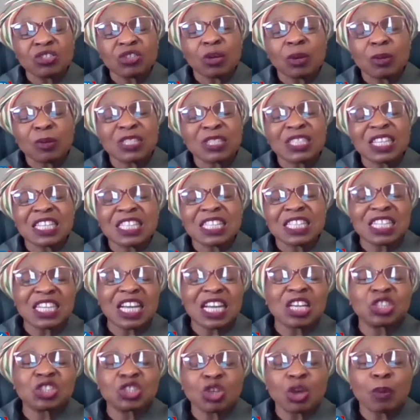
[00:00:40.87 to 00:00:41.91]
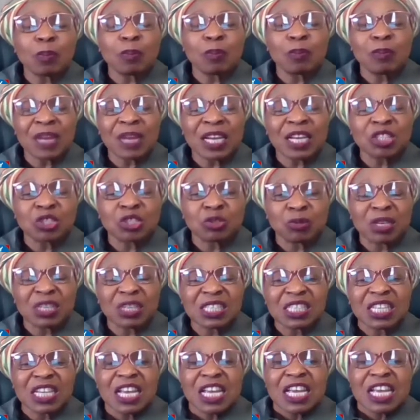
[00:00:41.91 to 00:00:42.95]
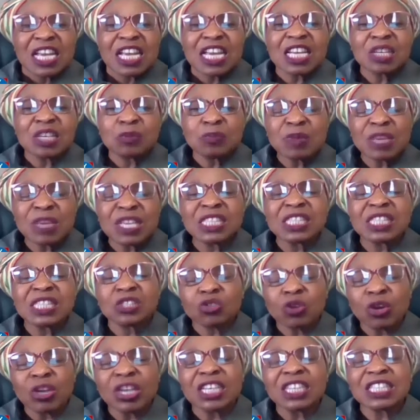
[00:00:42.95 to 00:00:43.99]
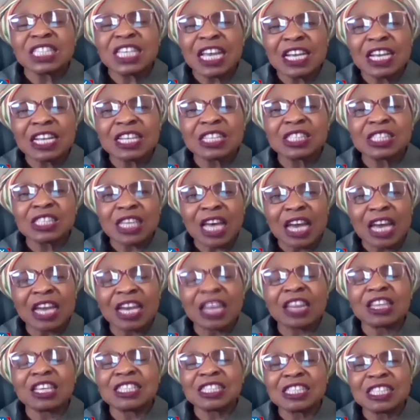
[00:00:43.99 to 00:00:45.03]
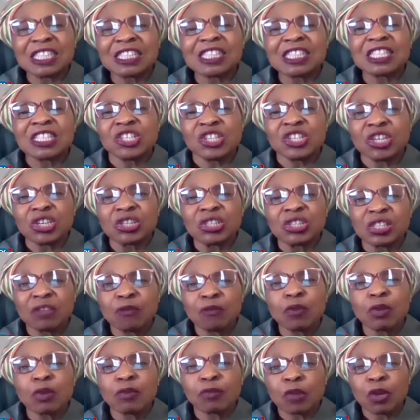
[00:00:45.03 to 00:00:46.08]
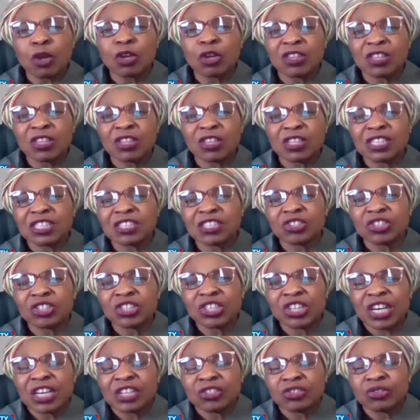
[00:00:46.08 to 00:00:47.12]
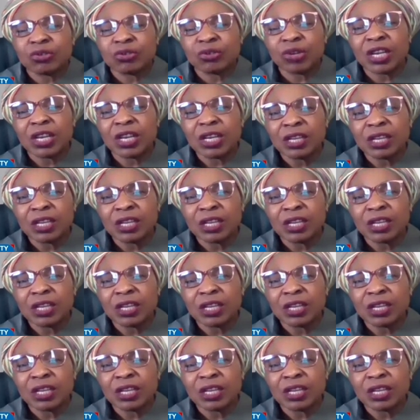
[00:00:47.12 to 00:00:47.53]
represented at top management. It means it's going to take us another 60 years if we follow this trajectory.